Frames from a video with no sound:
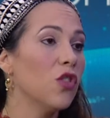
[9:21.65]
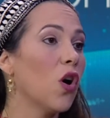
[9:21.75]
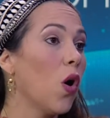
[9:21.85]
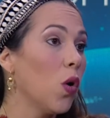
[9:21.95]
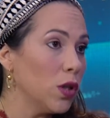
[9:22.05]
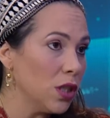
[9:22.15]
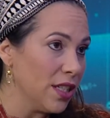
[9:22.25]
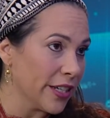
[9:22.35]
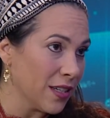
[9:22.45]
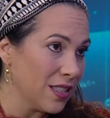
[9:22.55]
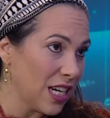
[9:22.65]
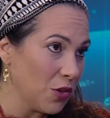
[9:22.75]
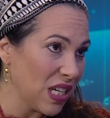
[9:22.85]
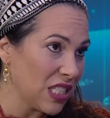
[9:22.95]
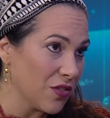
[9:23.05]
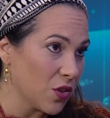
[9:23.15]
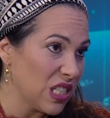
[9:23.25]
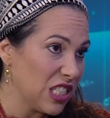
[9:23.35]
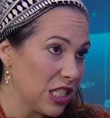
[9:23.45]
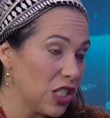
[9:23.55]
the older generation of
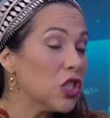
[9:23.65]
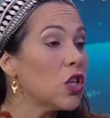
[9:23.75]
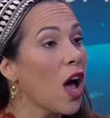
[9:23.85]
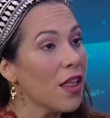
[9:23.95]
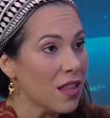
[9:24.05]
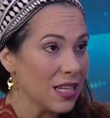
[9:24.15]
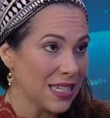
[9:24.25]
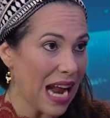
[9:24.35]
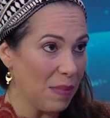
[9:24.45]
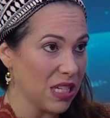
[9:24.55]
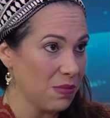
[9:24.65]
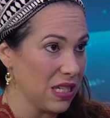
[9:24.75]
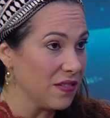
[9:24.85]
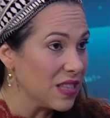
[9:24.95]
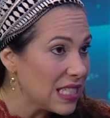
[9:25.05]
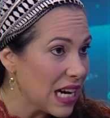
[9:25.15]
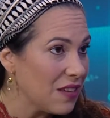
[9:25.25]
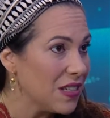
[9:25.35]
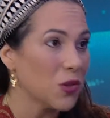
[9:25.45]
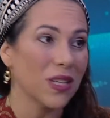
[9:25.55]
Christians saw the establishment of the
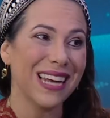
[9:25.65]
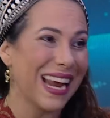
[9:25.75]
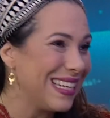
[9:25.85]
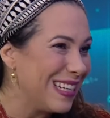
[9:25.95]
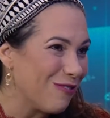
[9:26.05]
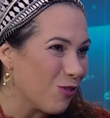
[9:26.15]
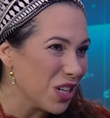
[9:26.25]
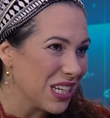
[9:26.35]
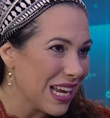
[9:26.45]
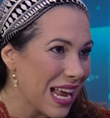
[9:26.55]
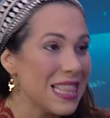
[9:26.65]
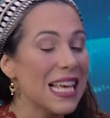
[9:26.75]
State of Israel in 1948.